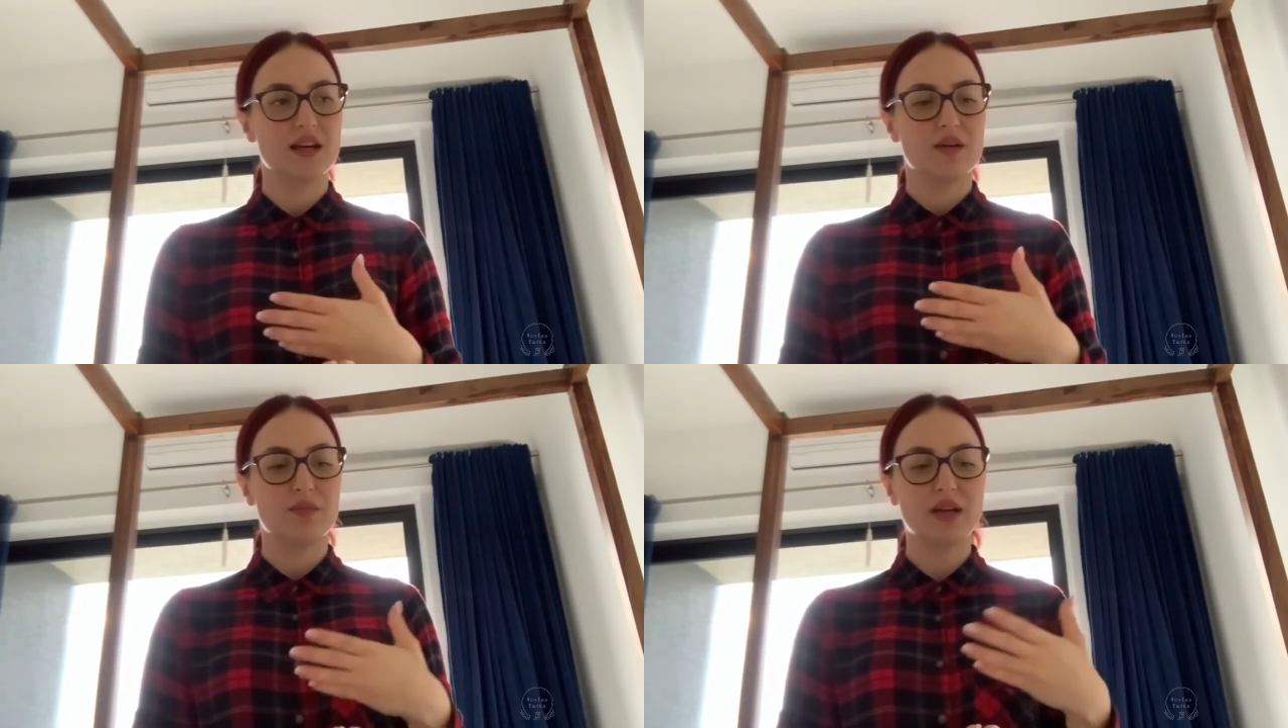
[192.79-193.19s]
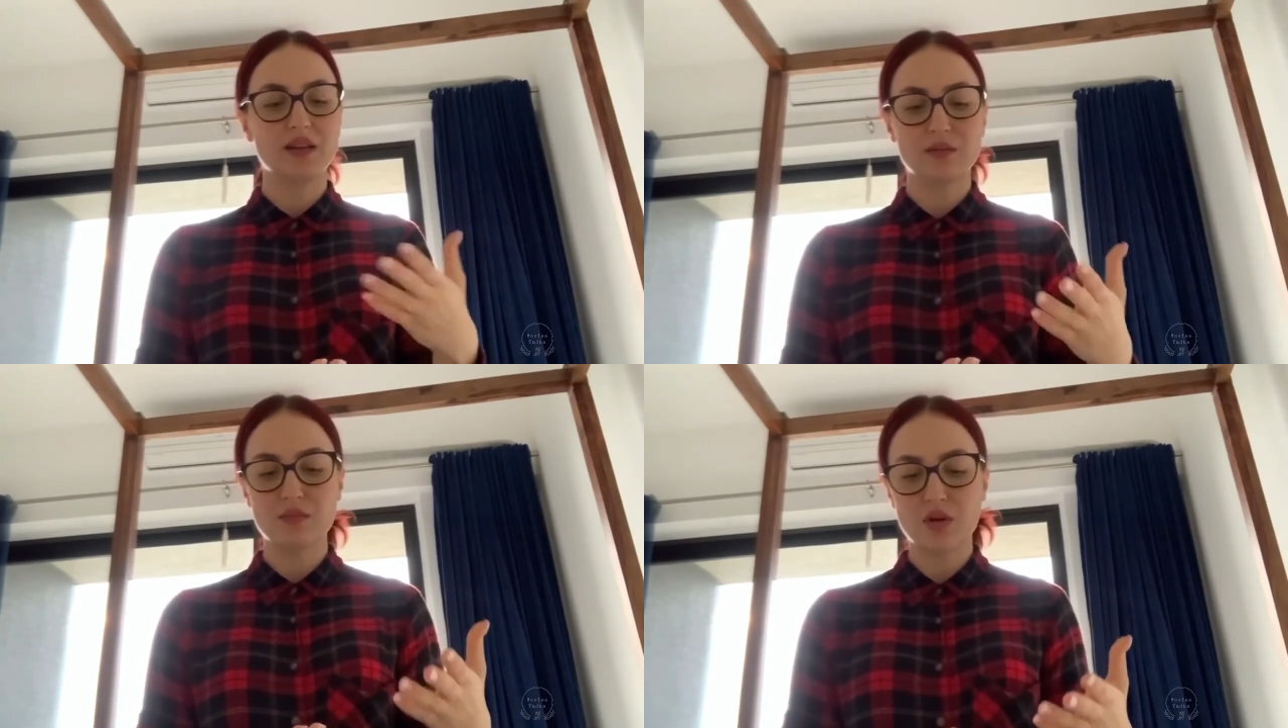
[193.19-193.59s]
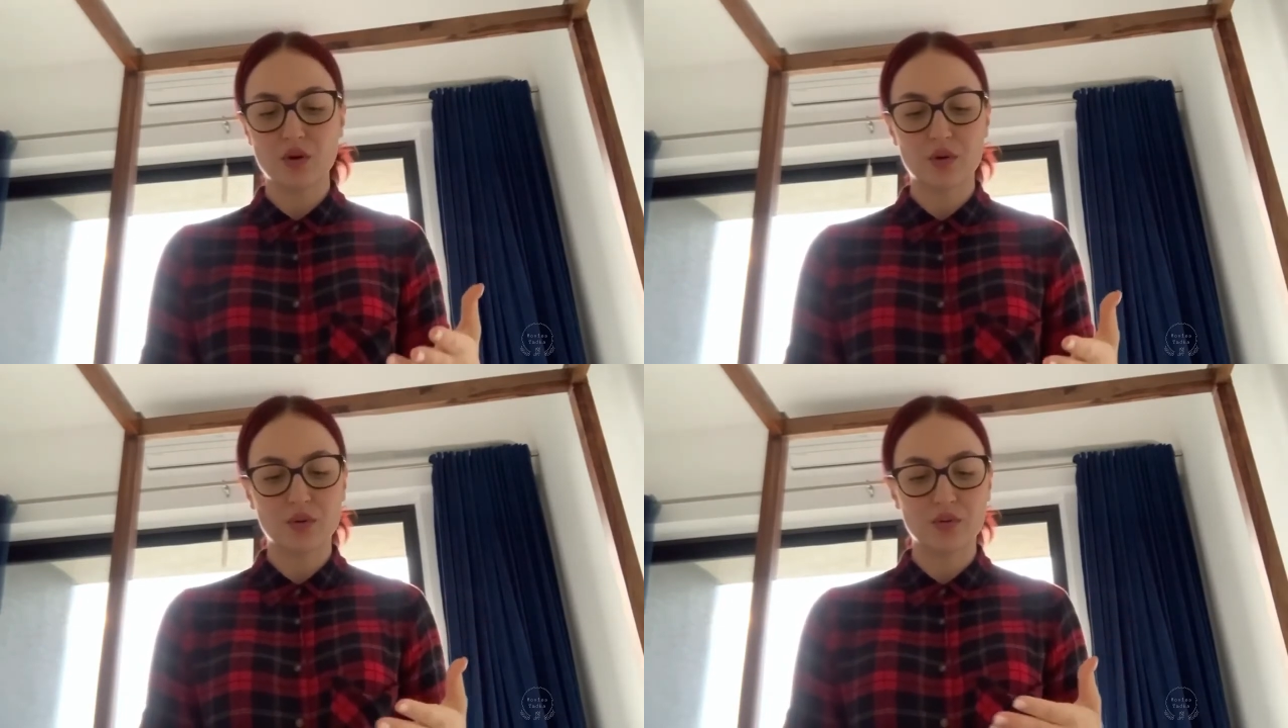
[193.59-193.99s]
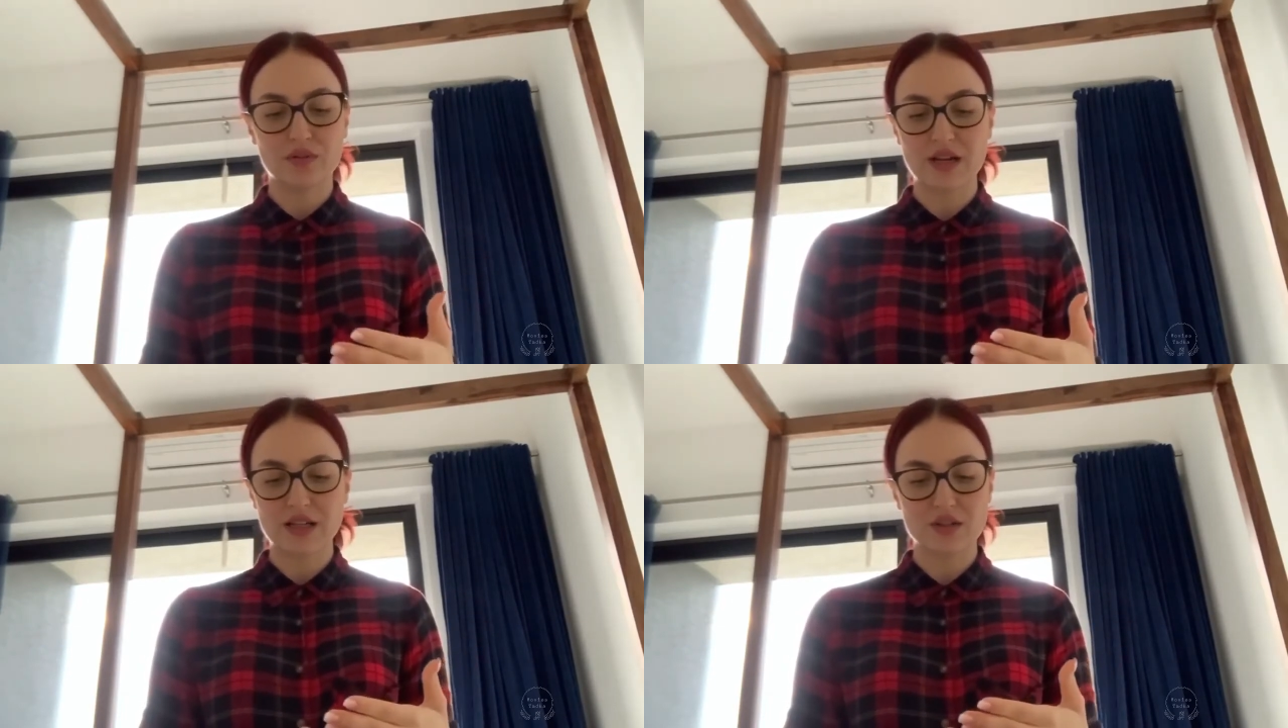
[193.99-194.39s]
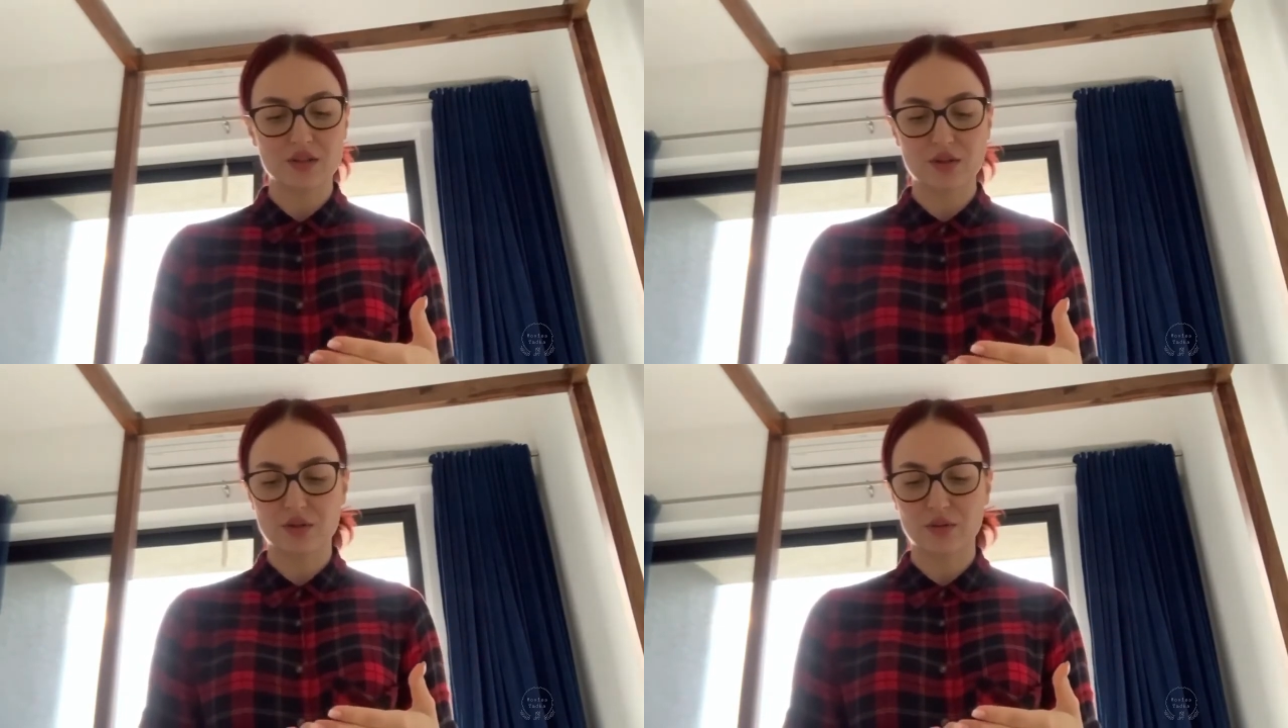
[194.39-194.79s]
make them know that, you
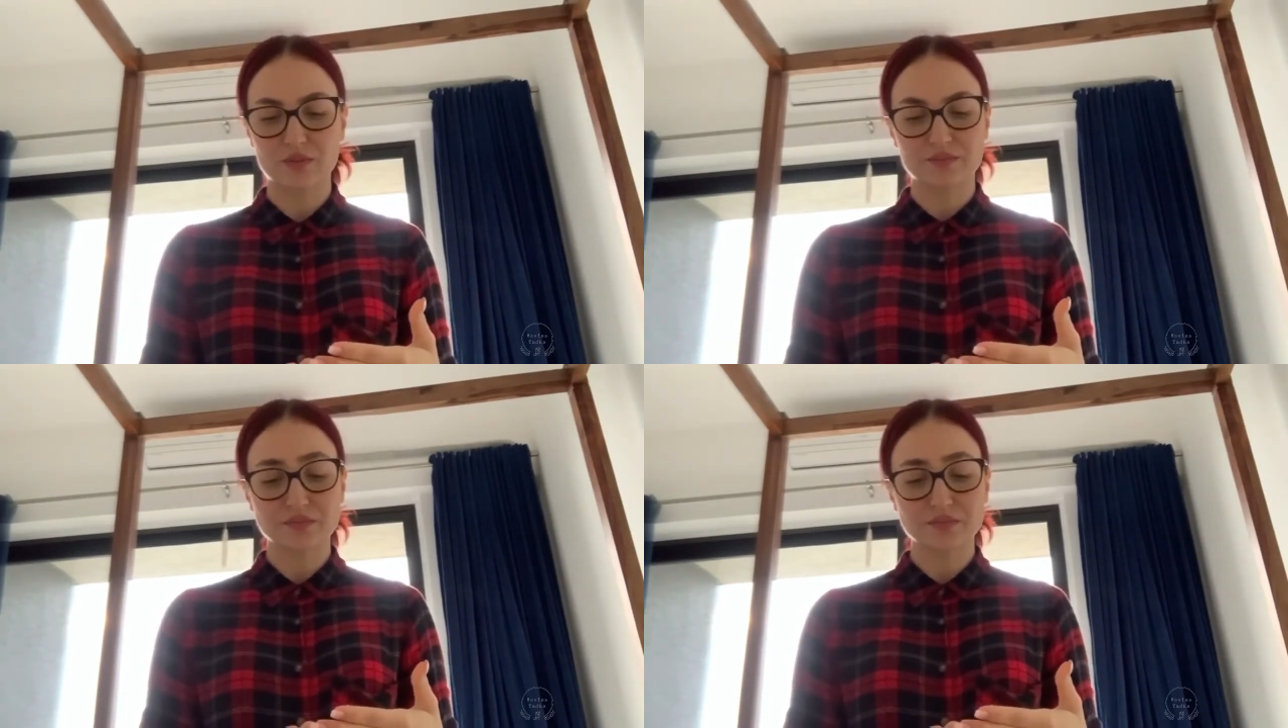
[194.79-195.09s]
know,